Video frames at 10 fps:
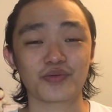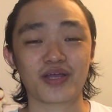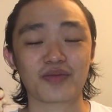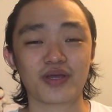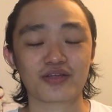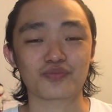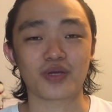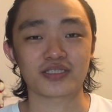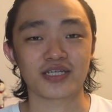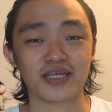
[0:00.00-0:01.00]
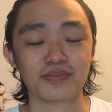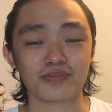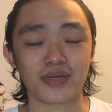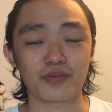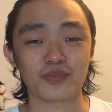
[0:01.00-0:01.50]
welcome back to my channel.
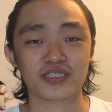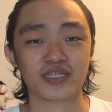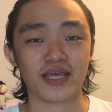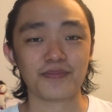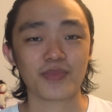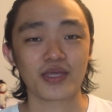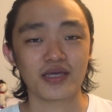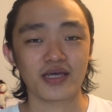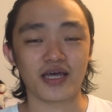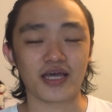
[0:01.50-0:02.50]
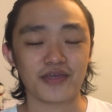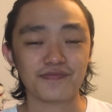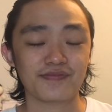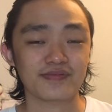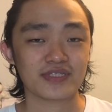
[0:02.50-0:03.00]
My name is Tay. If
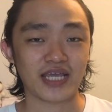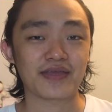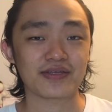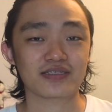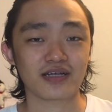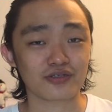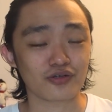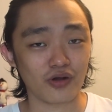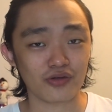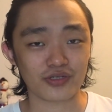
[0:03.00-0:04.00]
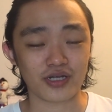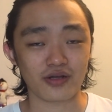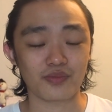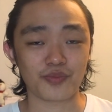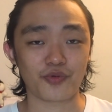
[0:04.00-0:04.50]
Tay is hard to call, you can
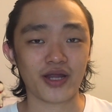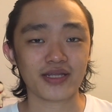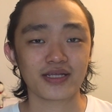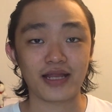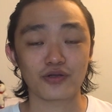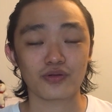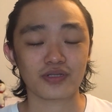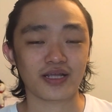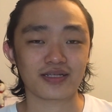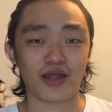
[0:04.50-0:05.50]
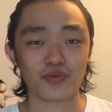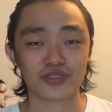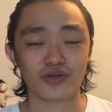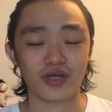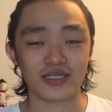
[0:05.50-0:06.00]
call me Bright. I know that I was
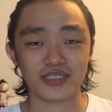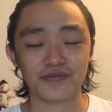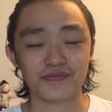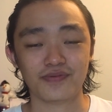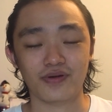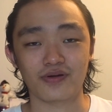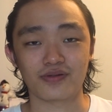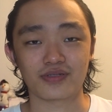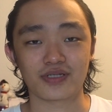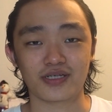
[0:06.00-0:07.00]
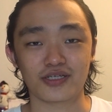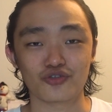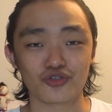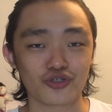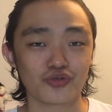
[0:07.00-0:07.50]
not active on the
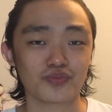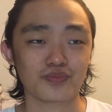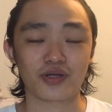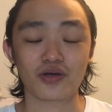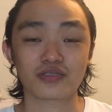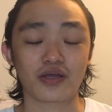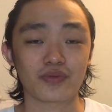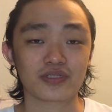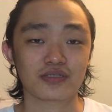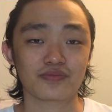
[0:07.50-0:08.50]
YouTube because I was